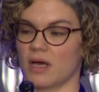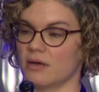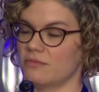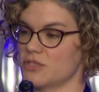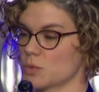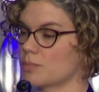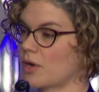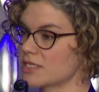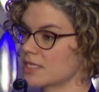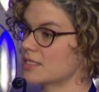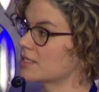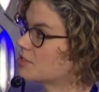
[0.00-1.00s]
visual
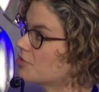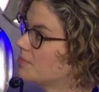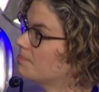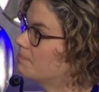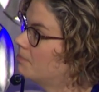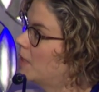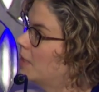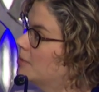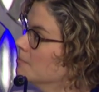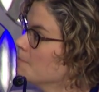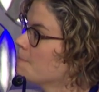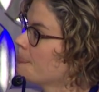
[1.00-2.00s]
processing stream.
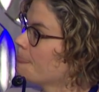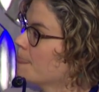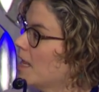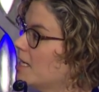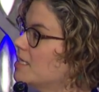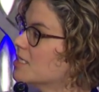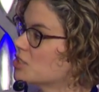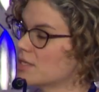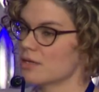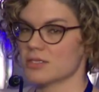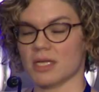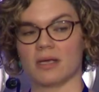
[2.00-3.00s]
In addition,
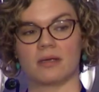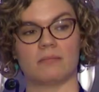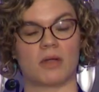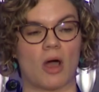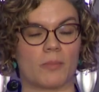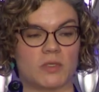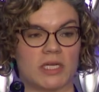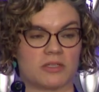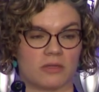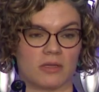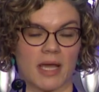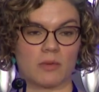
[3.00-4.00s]
there's
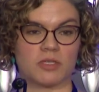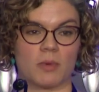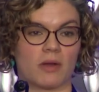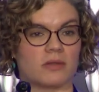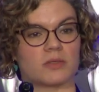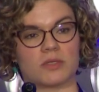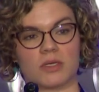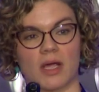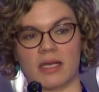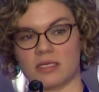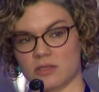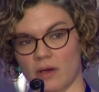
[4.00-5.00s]
computational language models, which
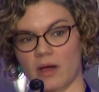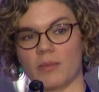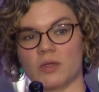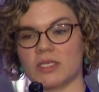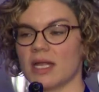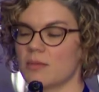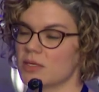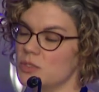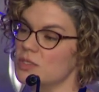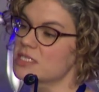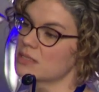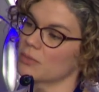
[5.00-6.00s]
I didn't talk about today, but
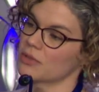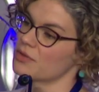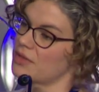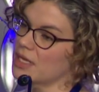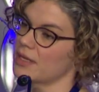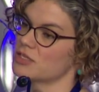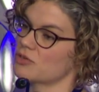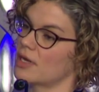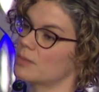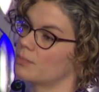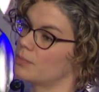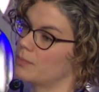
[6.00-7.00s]
do a similar thing. They try
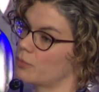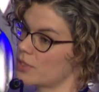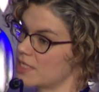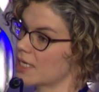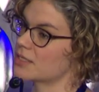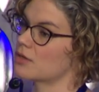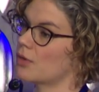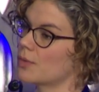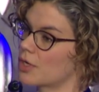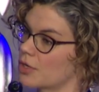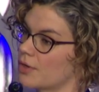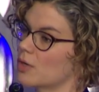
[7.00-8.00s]
to predict
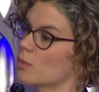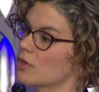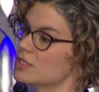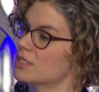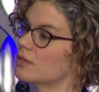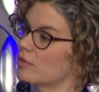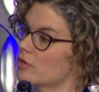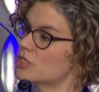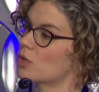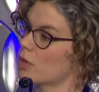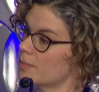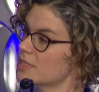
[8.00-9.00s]
co-occurring words in a
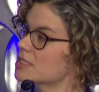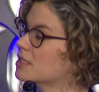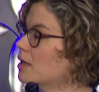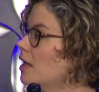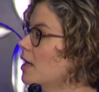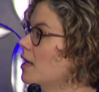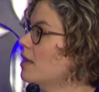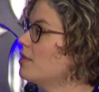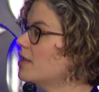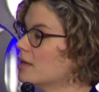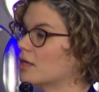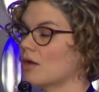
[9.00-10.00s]
large corpus.
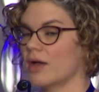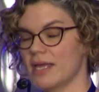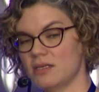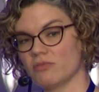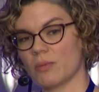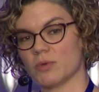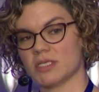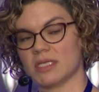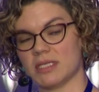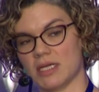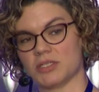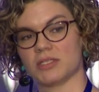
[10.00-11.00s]
The hidden
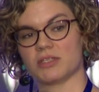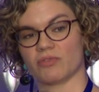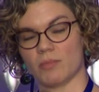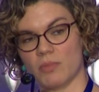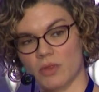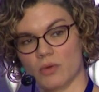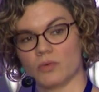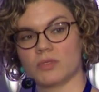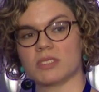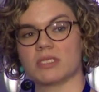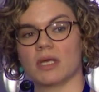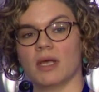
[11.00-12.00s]
representations from
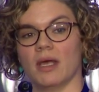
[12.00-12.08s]
those